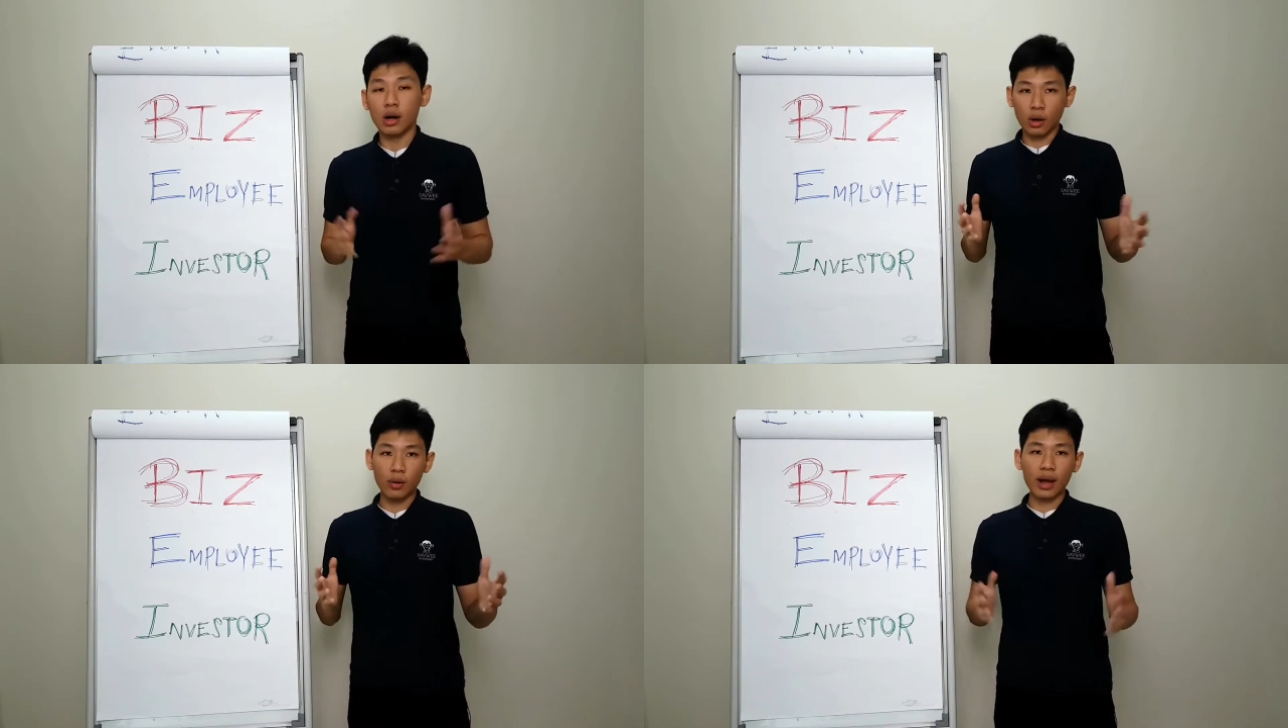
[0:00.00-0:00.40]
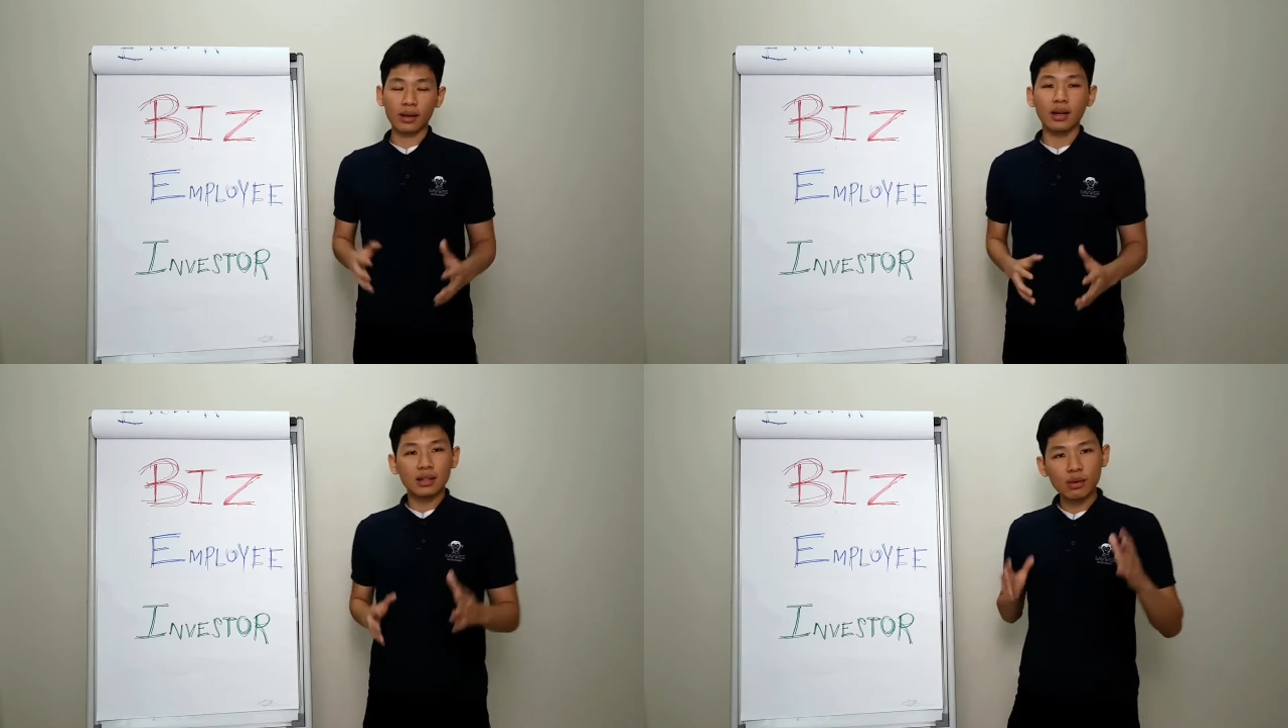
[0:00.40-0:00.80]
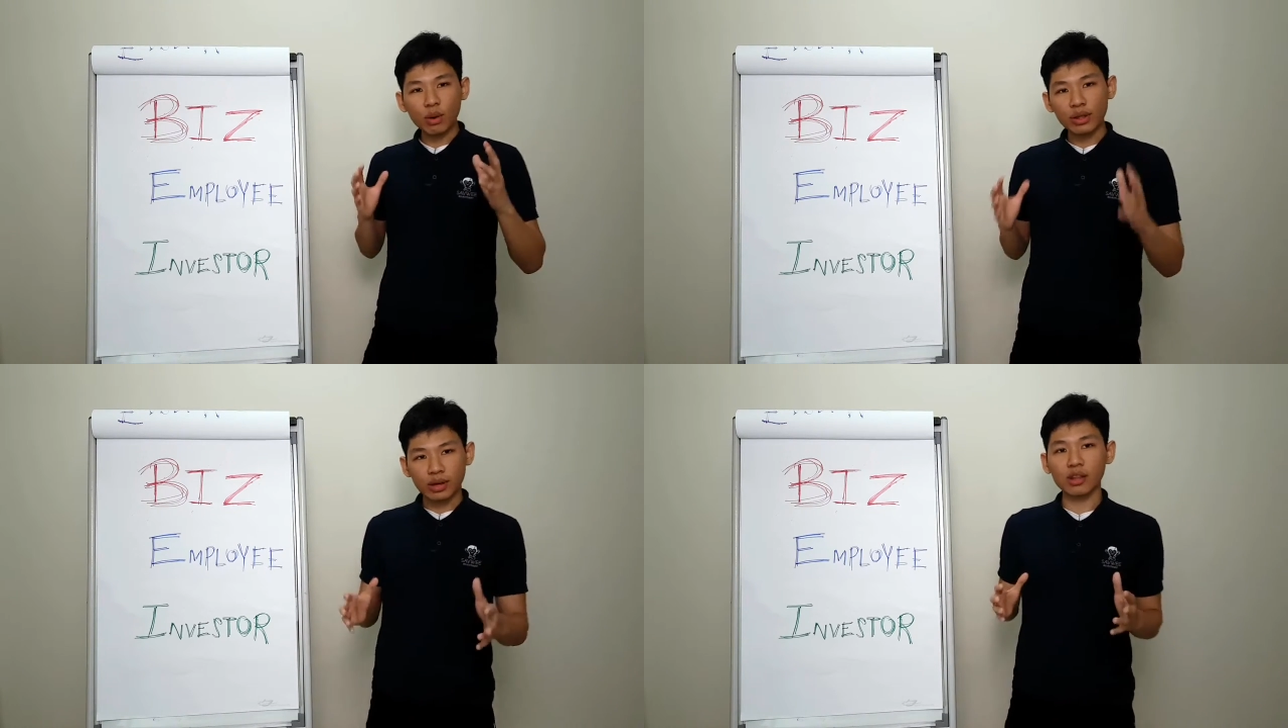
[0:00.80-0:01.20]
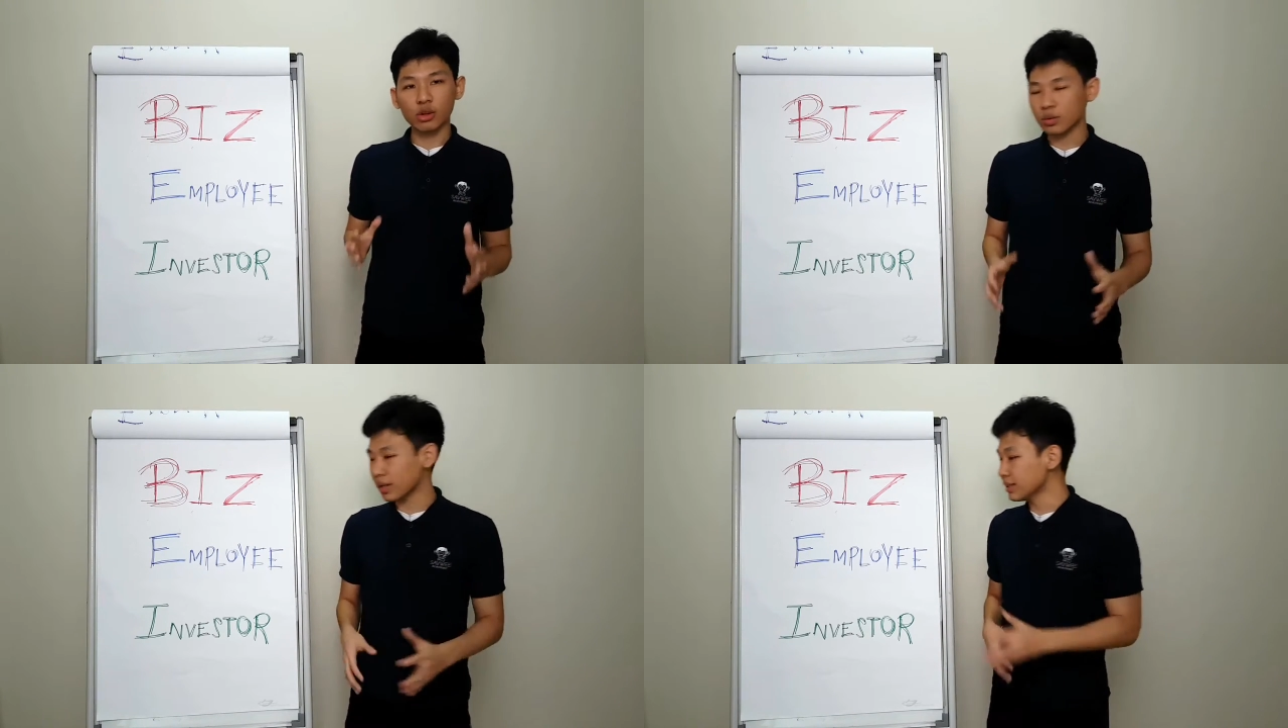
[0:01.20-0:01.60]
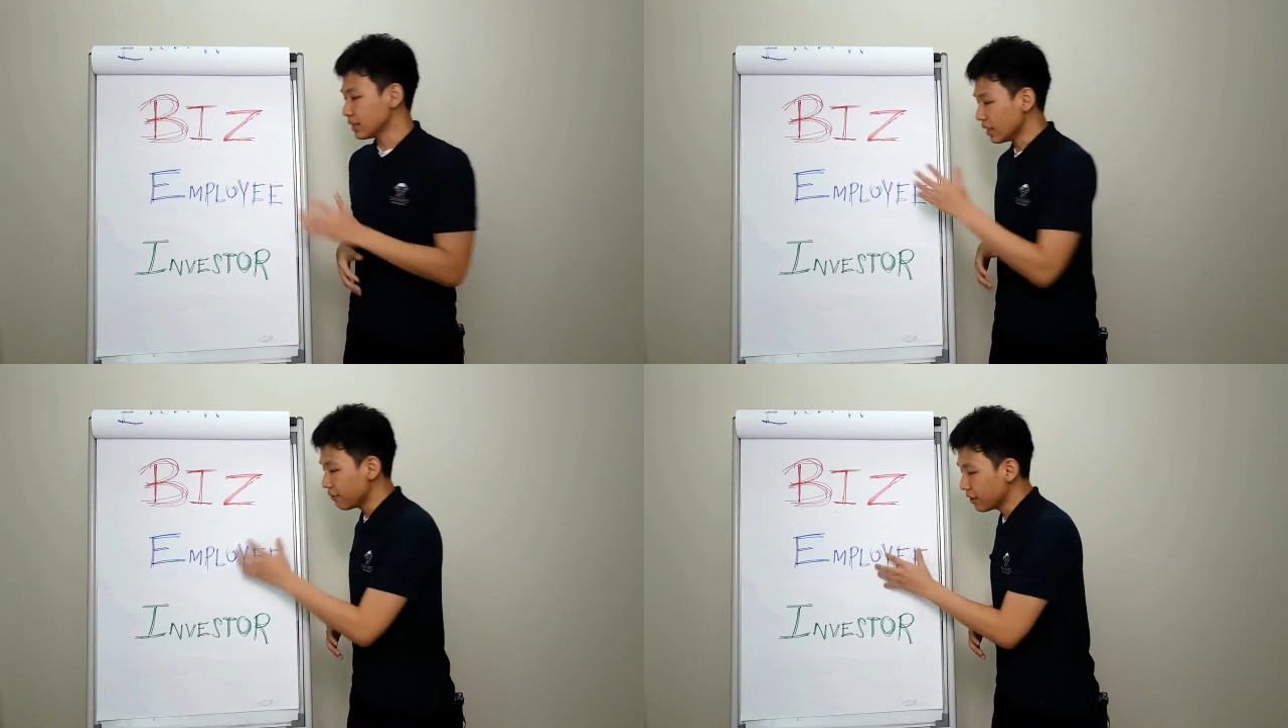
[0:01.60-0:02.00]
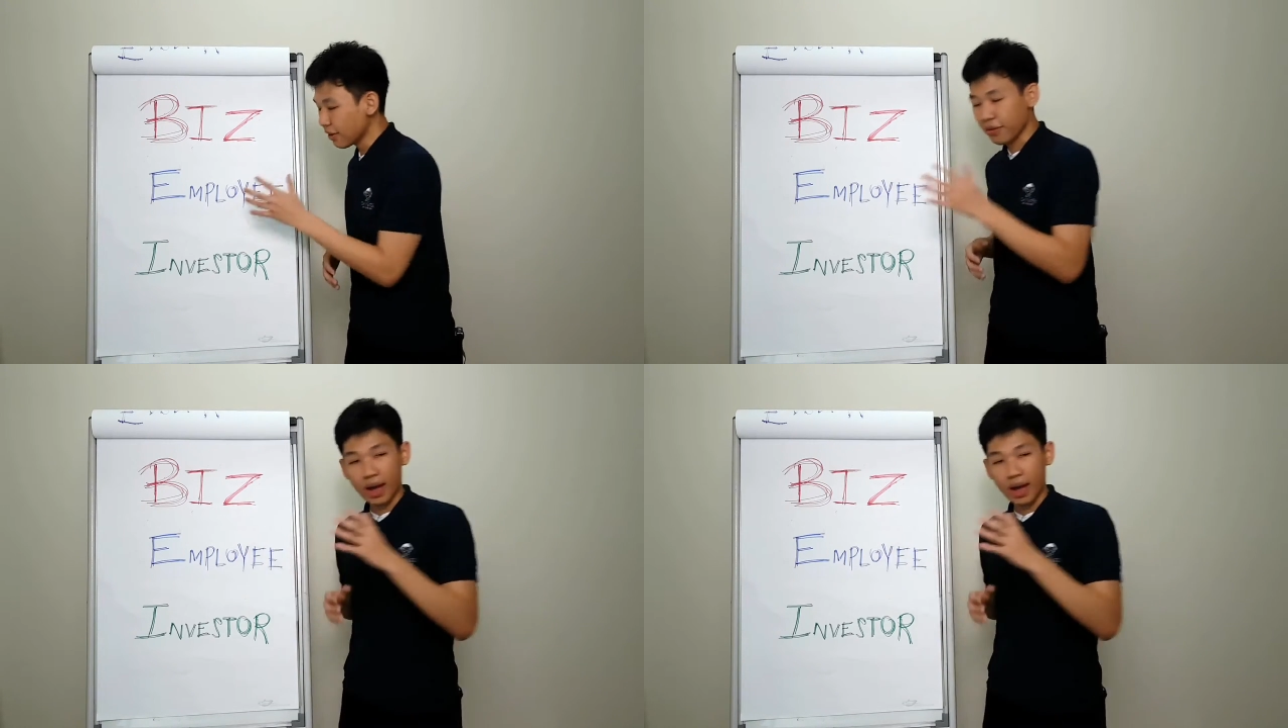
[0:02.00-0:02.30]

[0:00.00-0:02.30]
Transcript: All right, then what you can do is, even if